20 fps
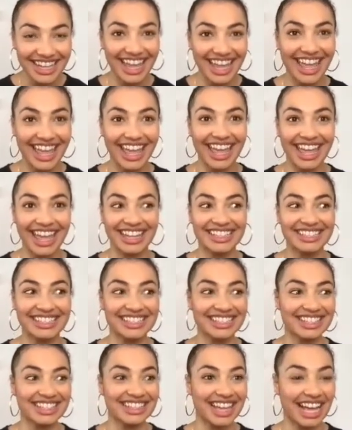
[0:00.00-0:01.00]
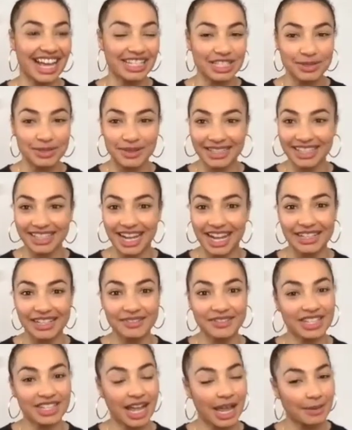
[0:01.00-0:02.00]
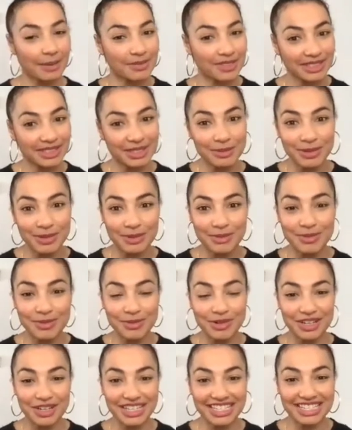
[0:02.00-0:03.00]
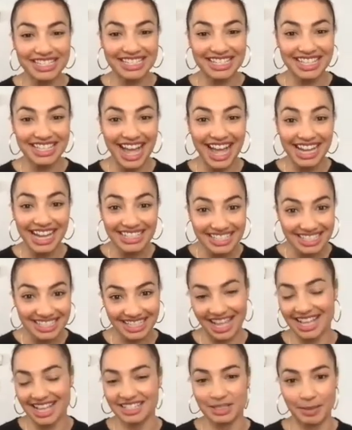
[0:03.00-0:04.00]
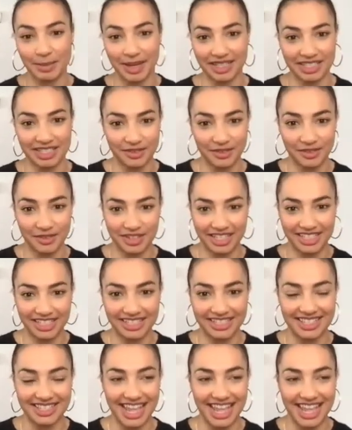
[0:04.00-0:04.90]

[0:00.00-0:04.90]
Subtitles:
and that's when I kind of dived a little bit more into the acting aspect of things.